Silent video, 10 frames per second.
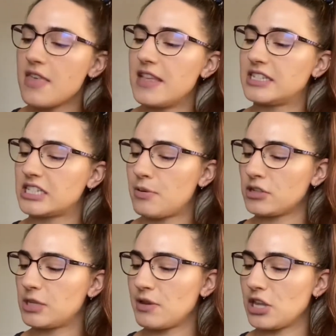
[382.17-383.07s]
This is
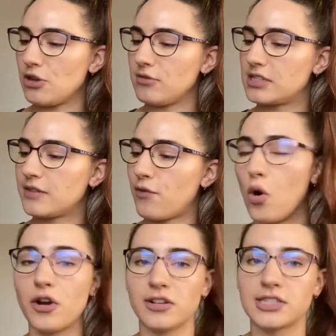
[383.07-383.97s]
supposed to be used for
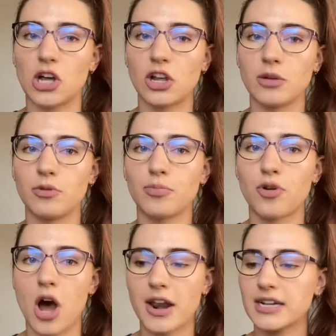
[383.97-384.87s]
oil soluble
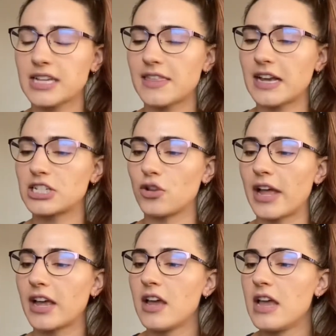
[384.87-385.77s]
products, I think. So
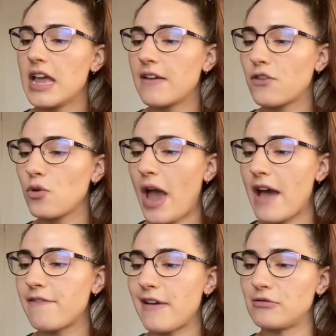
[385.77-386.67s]
like if you
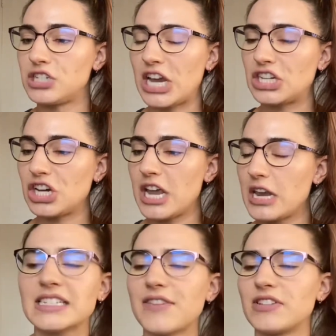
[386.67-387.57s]
have foundation,
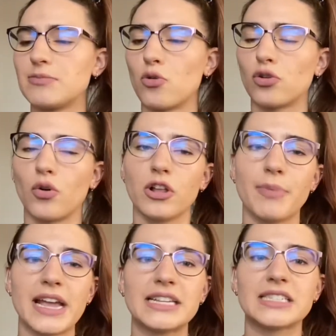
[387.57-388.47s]
if it's more oil
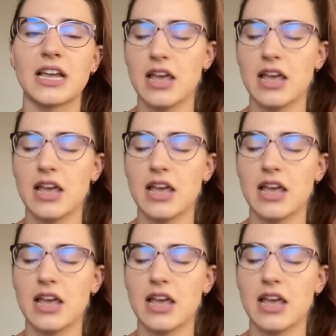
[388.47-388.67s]
based,